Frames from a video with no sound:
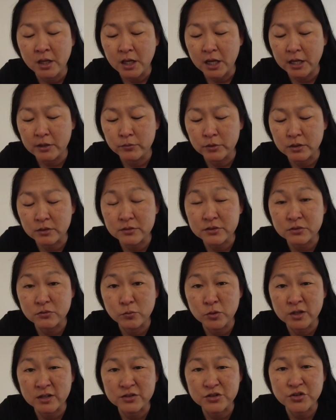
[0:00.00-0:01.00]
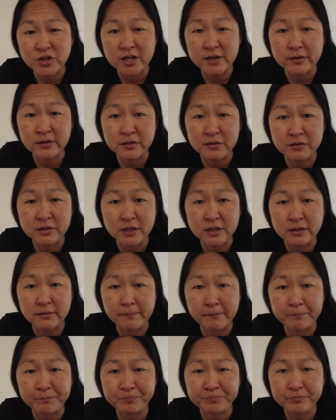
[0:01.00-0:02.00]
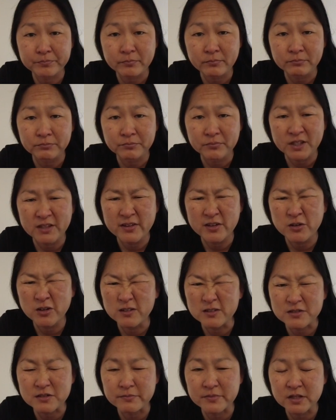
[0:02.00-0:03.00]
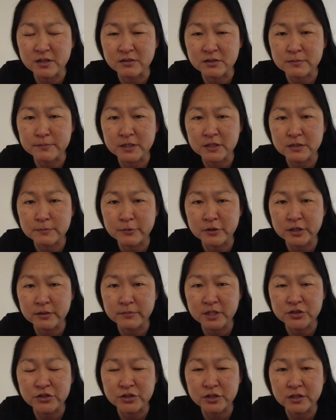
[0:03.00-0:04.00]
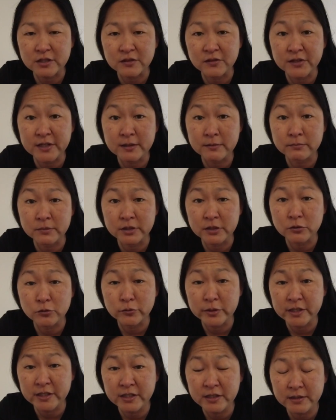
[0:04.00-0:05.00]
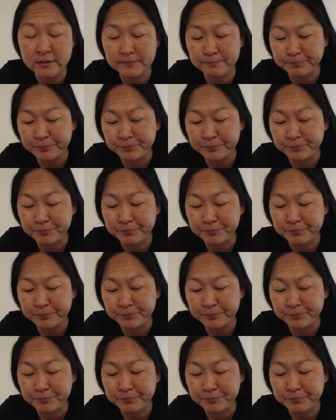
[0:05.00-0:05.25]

I would also want to try their, they call it something else, but it's pretty much a clam linguine